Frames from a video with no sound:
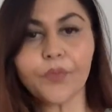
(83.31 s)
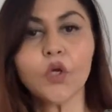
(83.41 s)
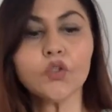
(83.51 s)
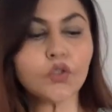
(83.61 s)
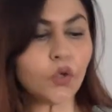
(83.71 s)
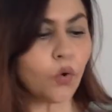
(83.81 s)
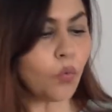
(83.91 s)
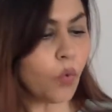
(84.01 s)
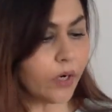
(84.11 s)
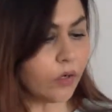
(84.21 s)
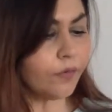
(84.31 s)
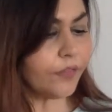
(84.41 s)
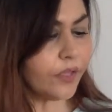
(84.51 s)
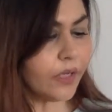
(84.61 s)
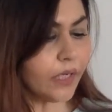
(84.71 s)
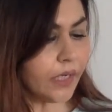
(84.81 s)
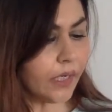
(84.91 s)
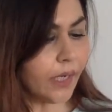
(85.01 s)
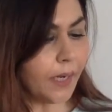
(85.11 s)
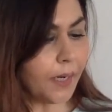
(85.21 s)
So one of the
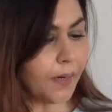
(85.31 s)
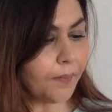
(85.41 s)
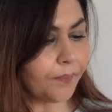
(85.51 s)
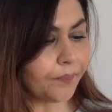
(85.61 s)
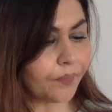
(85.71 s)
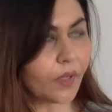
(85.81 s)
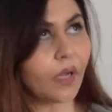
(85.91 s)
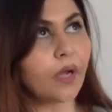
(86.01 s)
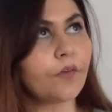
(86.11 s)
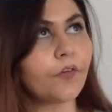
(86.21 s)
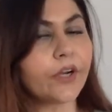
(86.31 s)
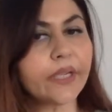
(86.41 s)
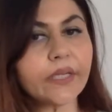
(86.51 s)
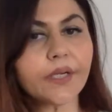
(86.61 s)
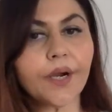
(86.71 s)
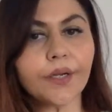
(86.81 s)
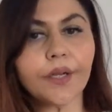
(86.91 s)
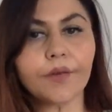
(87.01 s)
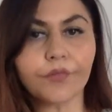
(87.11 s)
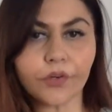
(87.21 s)
for kindergarten
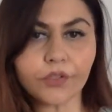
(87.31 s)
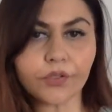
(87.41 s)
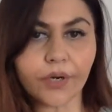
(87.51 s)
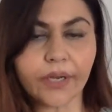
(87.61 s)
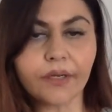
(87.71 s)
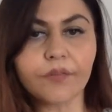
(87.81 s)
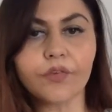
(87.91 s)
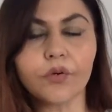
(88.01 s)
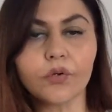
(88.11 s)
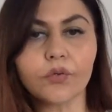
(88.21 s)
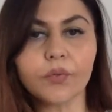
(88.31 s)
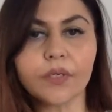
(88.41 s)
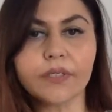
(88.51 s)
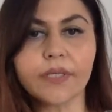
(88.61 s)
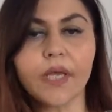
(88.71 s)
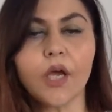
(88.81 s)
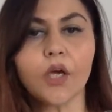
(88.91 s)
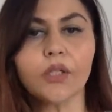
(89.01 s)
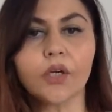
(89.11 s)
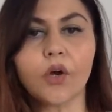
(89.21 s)
and first grade, if you go towards
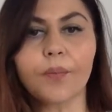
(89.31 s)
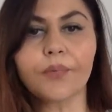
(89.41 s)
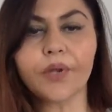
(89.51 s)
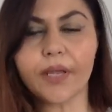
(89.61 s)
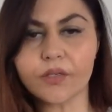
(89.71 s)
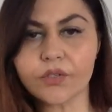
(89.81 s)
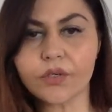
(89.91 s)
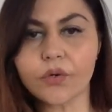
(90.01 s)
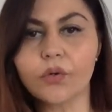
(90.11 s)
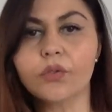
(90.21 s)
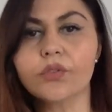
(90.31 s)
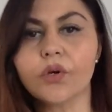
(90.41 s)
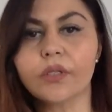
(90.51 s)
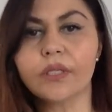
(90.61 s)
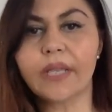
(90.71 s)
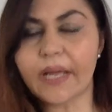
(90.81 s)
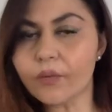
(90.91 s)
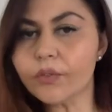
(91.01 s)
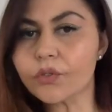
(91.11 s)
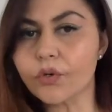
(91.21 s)
the comprehension goals or the
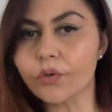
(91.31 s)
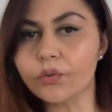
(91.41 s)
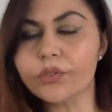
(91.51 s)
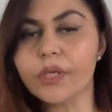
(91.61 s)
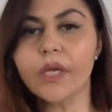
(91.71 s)
language goals,